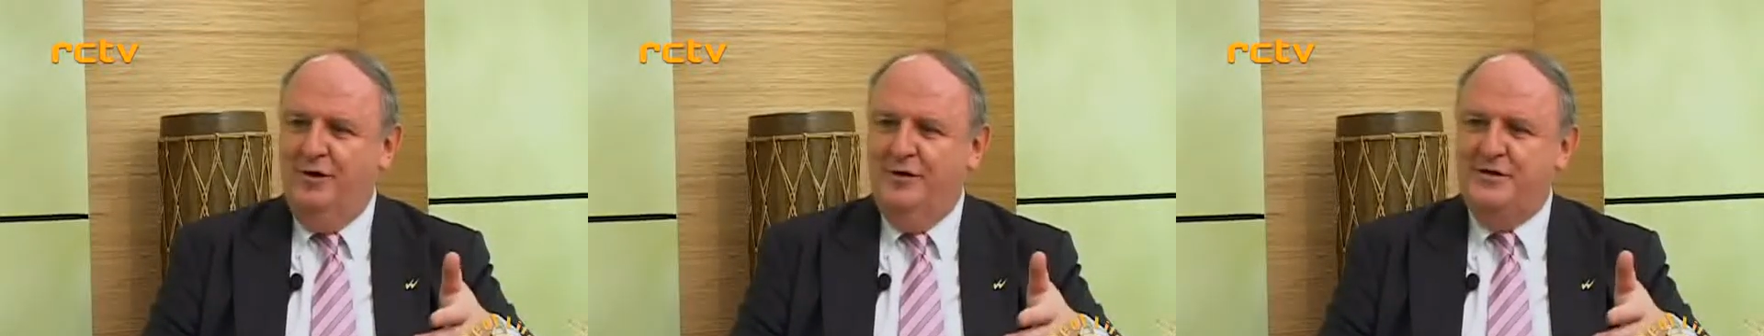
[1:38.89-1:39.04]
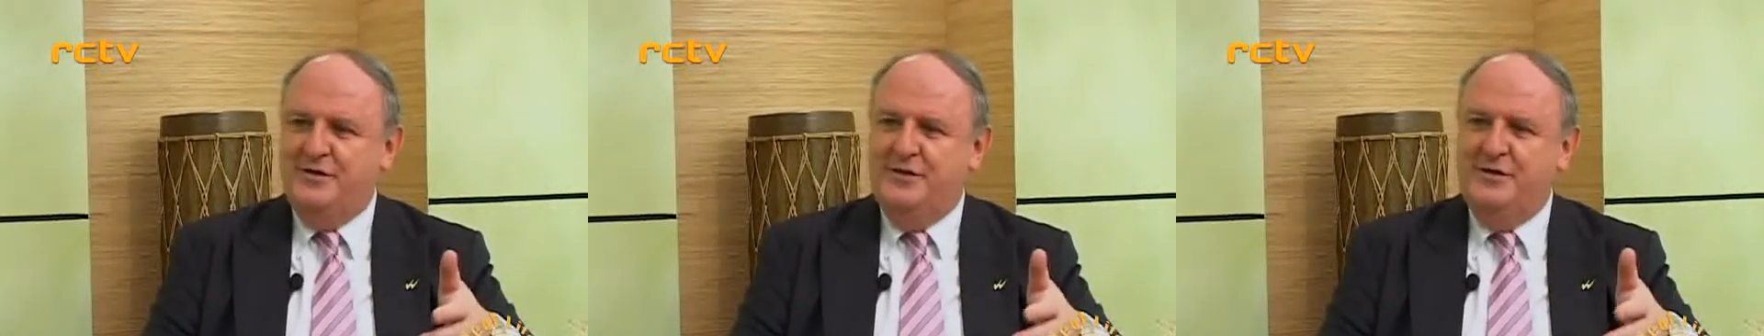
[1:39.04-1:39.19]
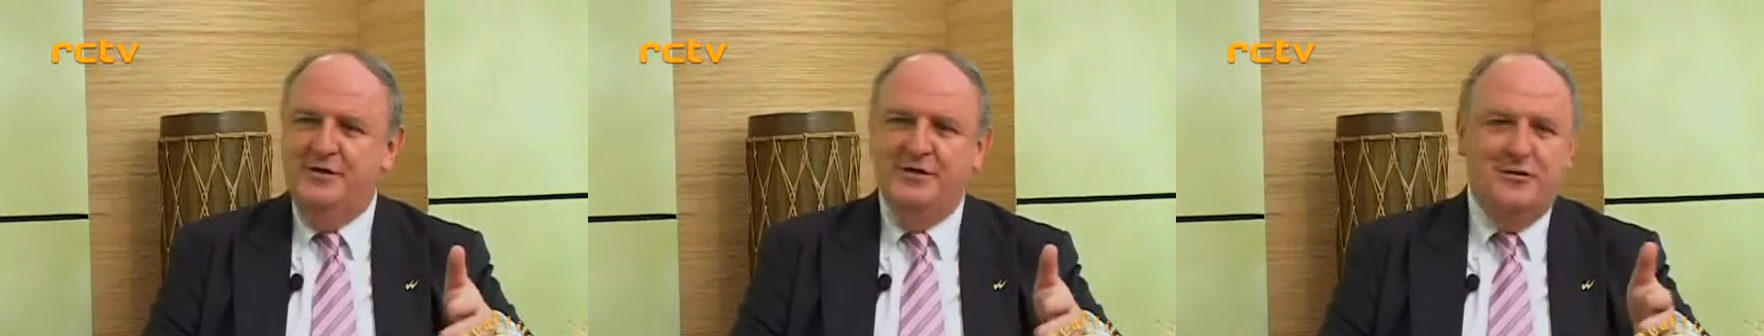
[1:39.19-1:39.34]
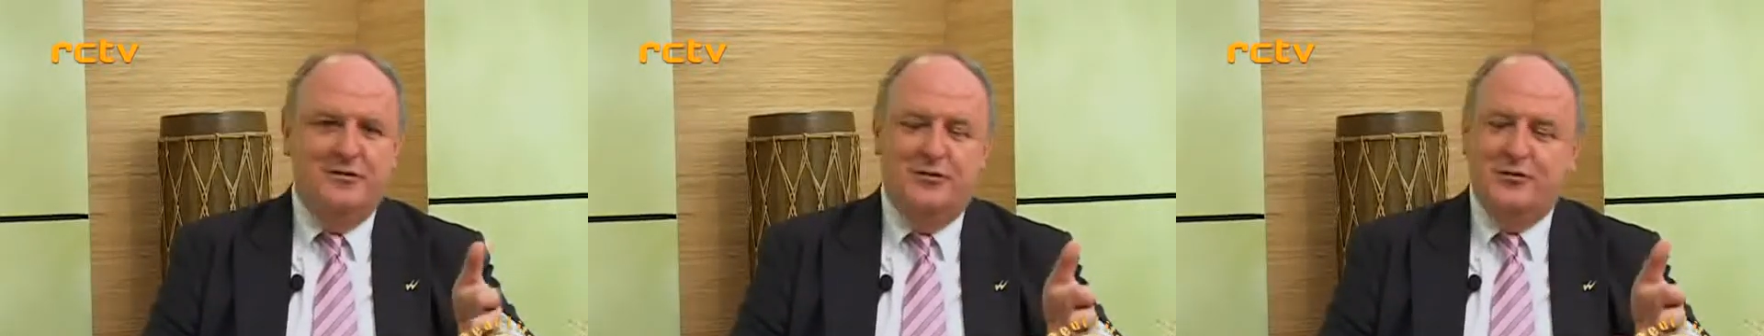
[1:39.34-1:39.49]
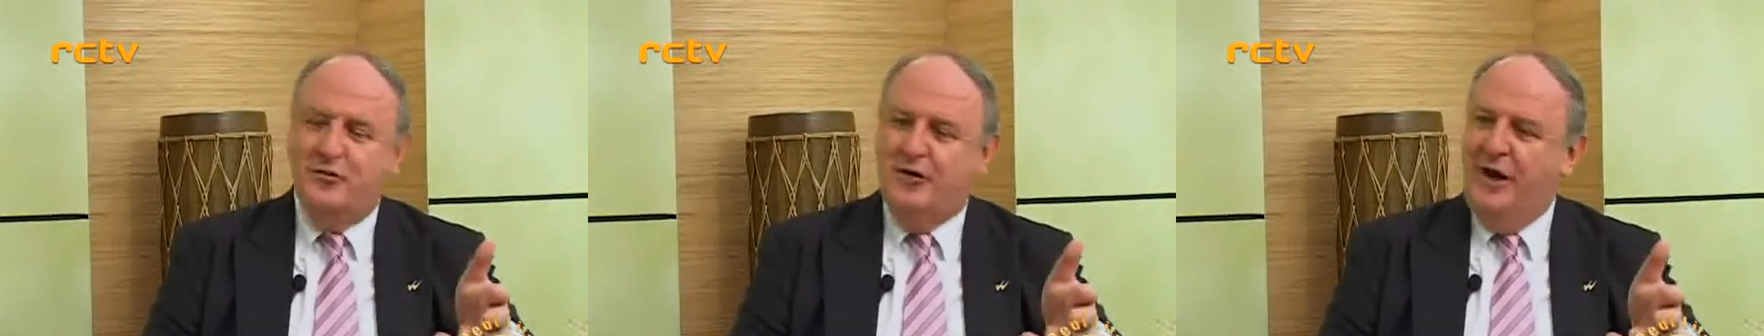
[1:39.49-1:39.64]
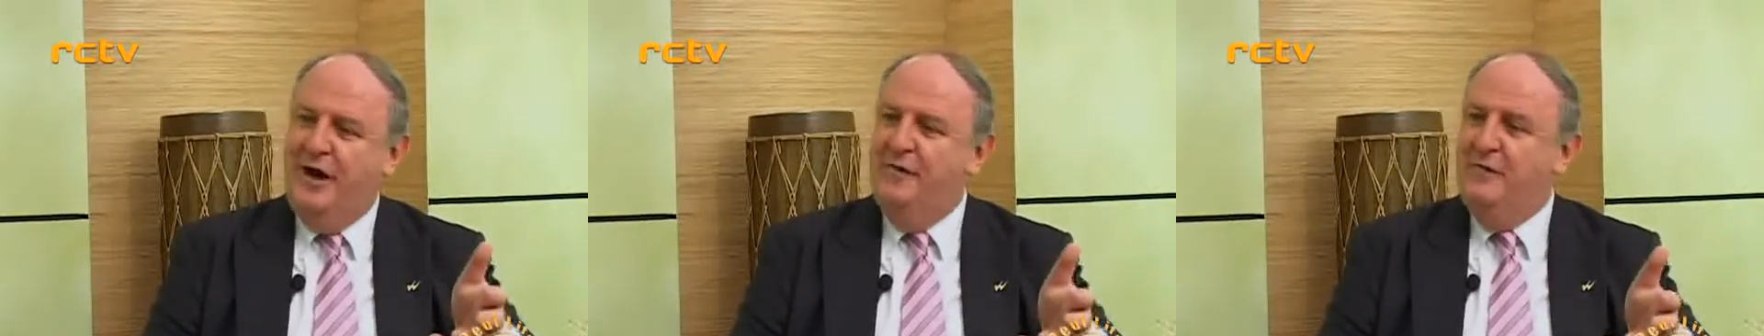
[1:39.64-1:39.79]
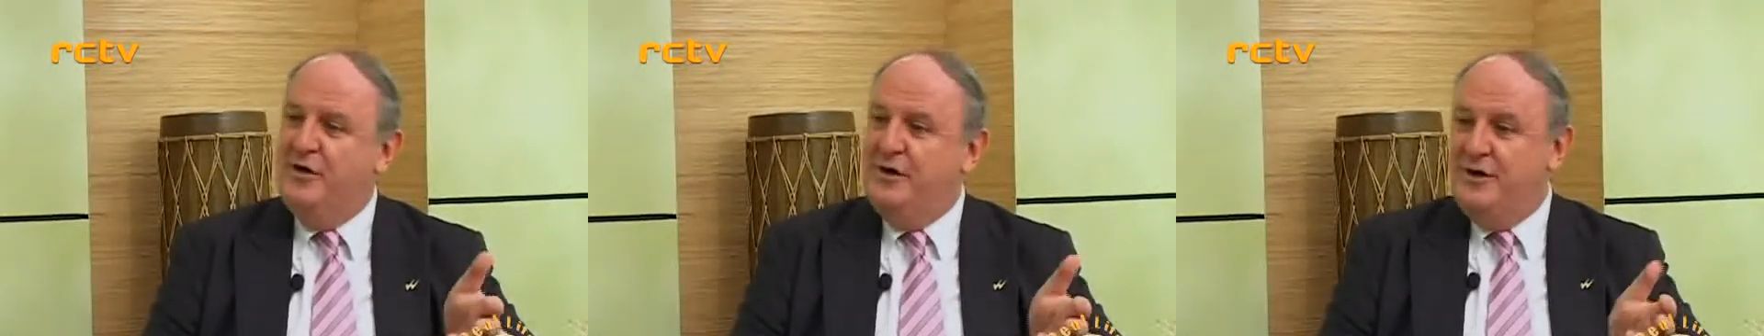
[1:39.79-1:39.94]
Sinalook
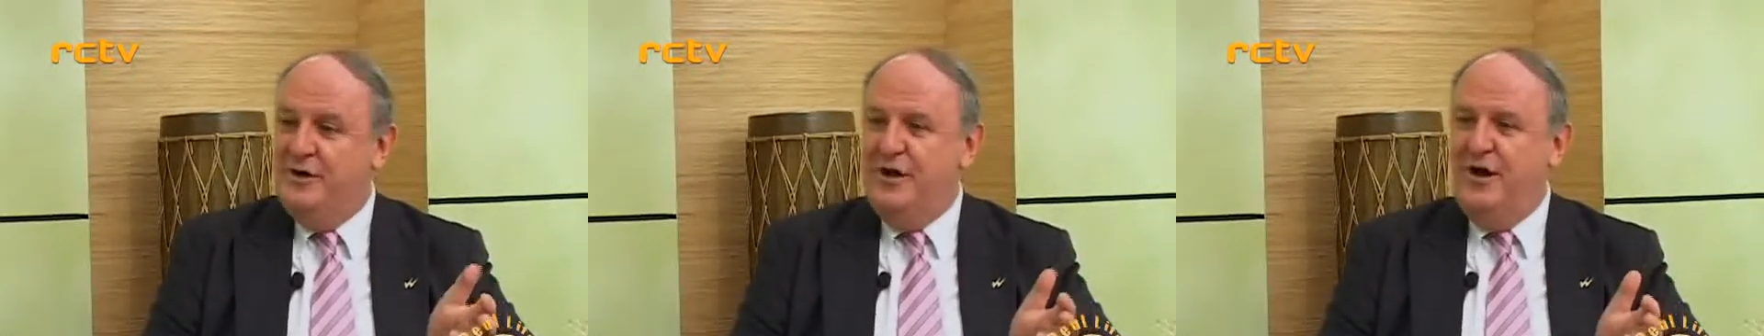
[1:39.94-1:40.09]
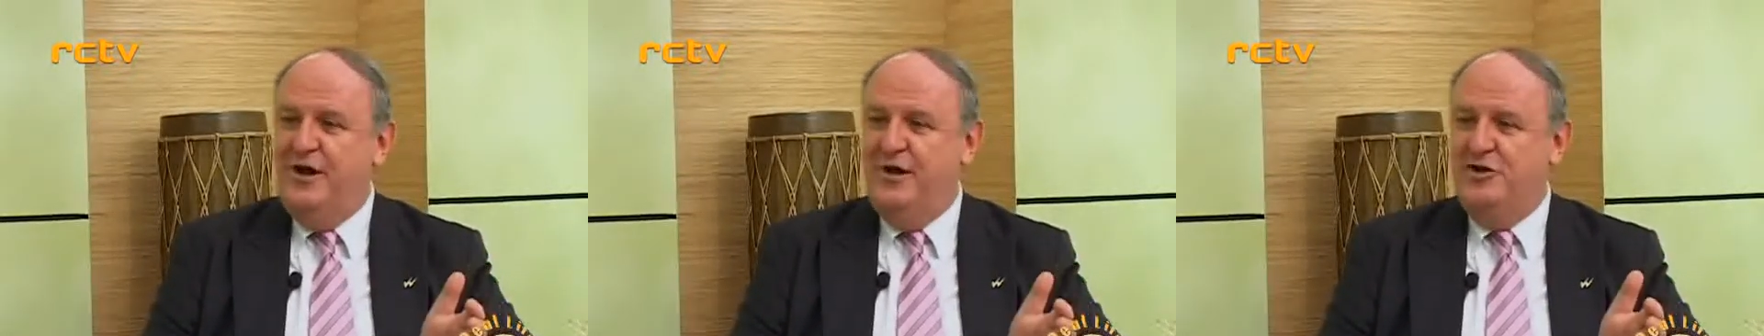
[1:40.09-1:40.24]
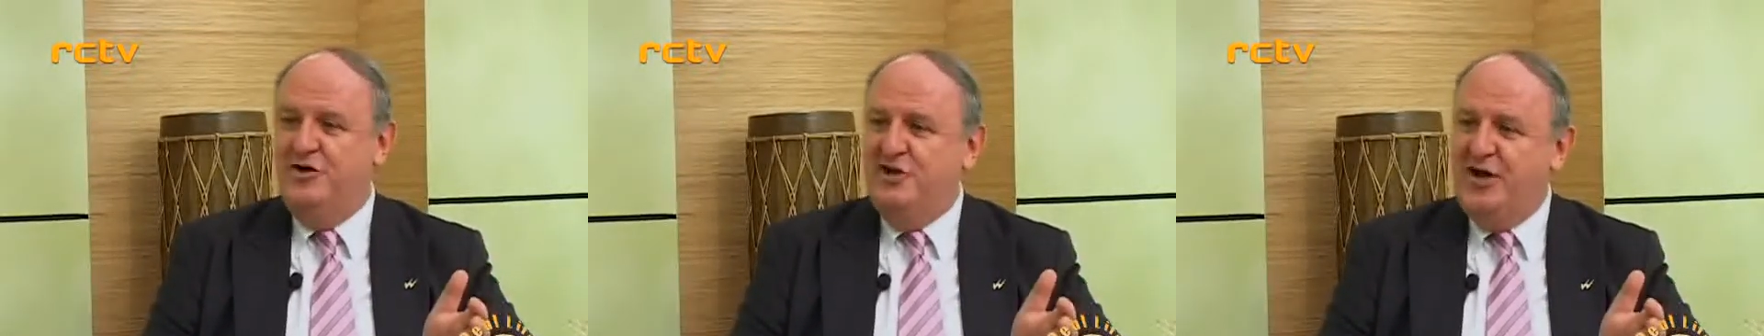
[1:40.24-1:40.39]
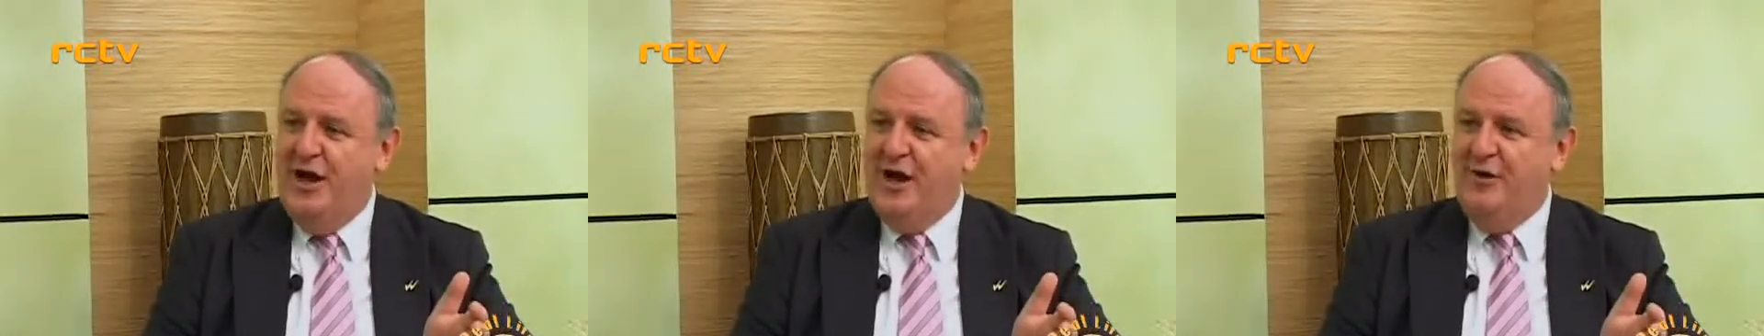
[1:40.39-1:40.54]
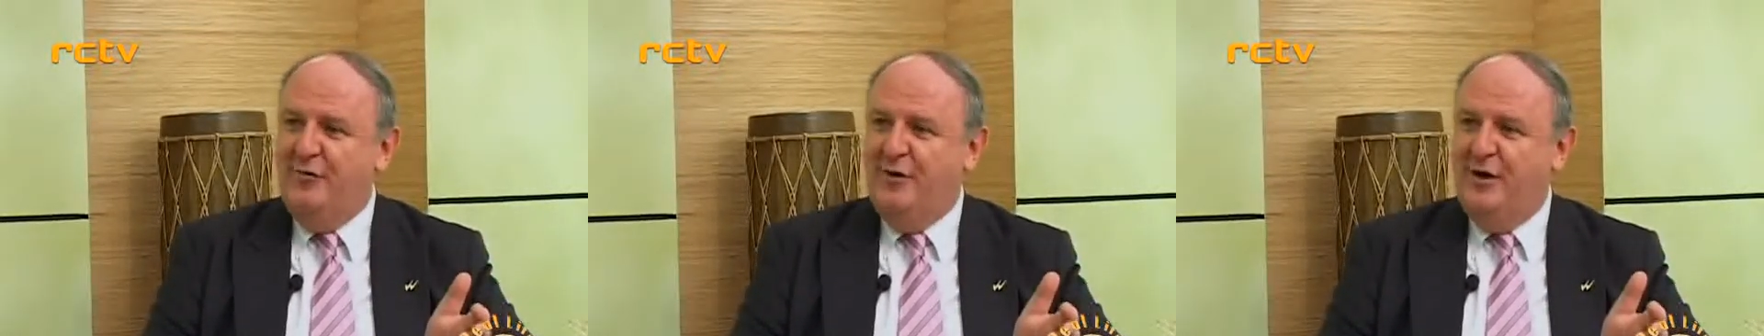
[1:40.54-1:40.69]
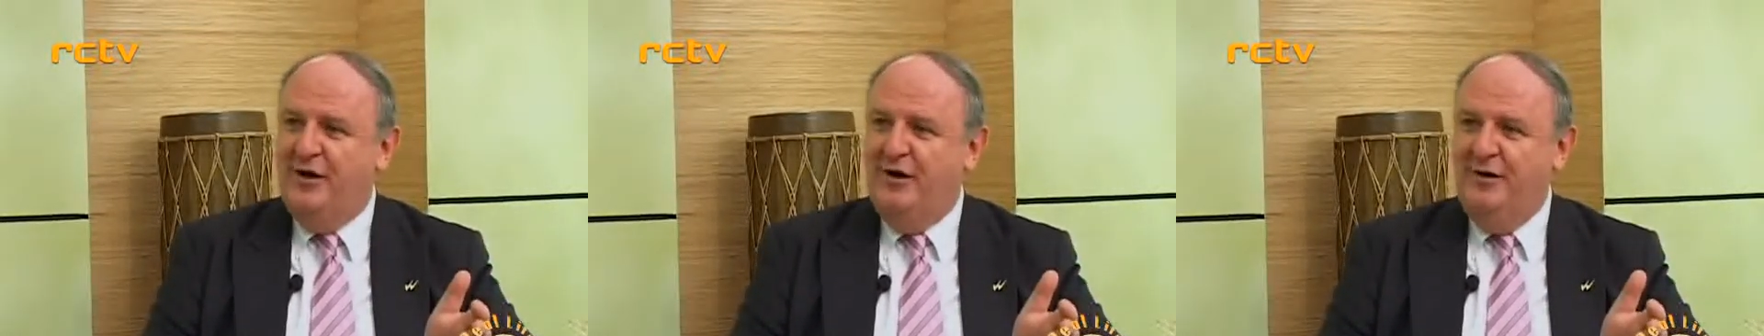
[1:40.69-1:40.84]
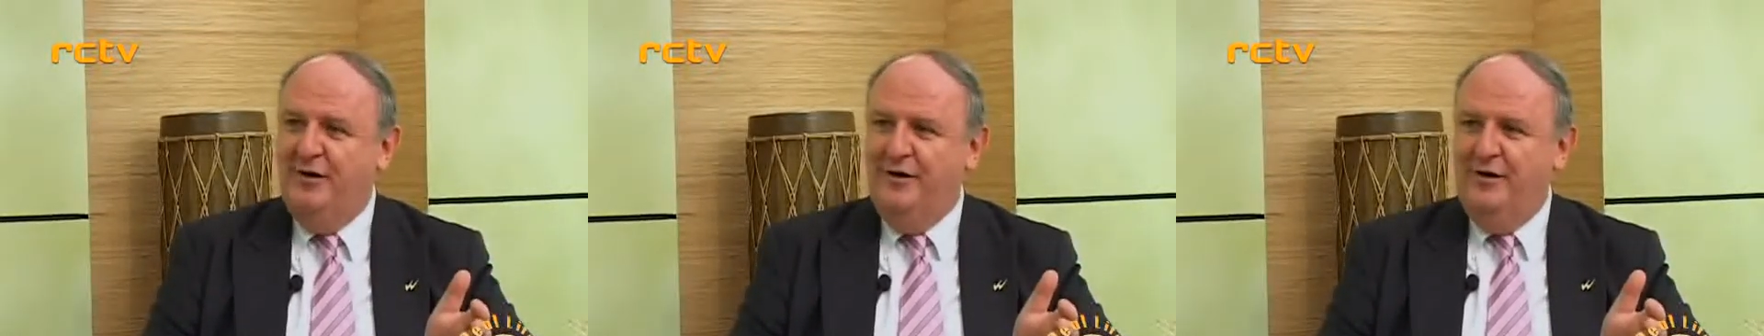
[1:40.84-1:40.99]
every January.